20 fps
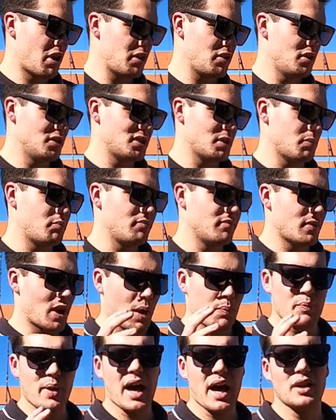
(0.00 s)
might use
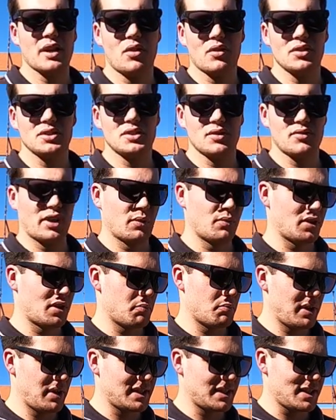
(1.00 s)
a paternoster rig
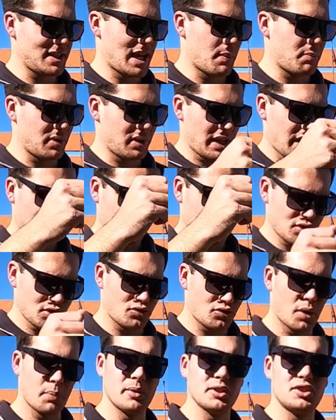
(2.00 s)
with a big snapper lead and
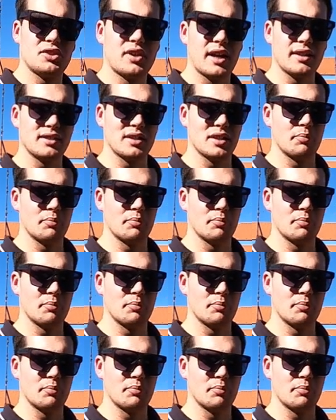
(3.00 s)
just drop it straight